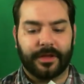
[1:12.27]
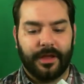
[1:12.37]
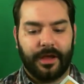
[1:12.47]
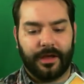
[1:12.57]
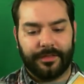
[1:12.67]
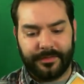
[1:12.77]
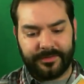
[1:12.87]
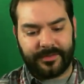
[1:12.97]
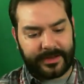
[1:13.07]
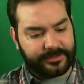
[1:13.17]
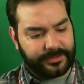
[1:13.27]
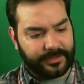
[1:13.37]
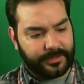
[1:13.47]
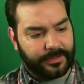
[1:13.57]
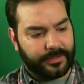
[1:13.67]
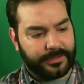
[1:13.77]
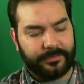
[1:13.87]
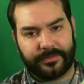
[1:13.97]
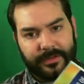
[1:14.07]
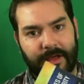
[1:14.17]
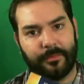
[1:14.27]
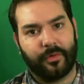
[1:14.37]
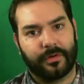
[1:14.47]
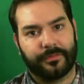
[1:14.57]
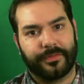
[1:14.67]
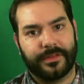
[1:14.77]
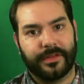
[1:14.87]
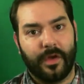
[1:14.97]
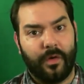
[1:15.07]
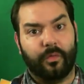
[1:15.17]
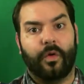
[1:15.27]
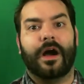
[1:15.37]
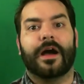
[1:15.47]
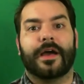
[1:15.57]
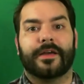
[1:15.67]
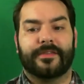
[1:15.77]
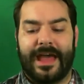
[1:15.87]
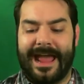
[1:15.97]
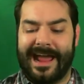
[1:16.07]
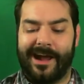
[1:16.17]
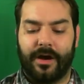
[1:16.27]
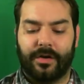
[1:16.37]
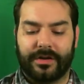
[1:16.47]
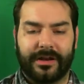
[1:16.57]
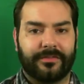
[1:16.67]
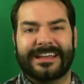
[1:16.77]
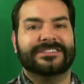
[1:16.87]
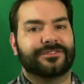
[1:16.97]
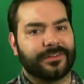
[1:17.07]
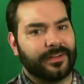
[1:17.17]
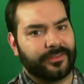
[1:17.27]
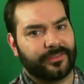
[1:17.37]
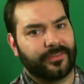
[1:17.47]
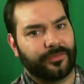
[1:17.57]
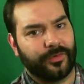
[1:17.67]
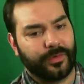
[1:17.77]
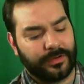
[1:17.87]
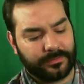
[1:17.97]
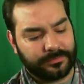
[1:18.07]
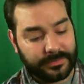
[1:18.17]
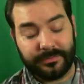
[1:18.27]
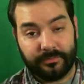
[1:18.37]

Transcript: uh, this is actually going to give us a lot more of the why, the how, kind of history lessons, if you will. And